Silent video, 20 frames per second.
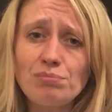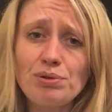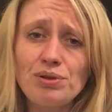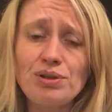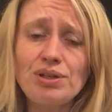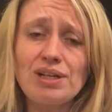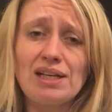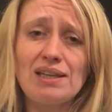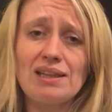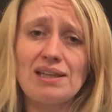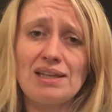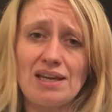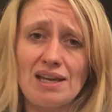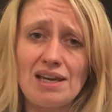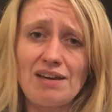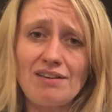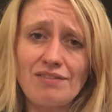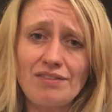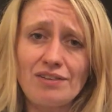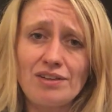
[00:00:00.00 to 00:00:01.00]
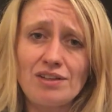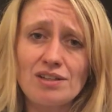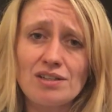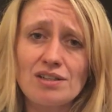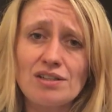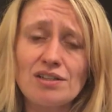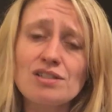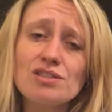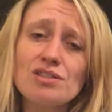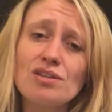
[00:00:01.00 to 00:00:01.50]
put in the effort
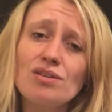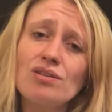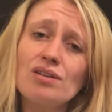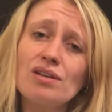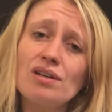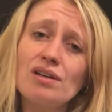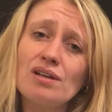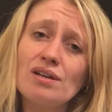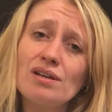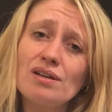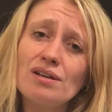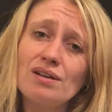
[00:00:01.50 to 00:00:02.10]
so that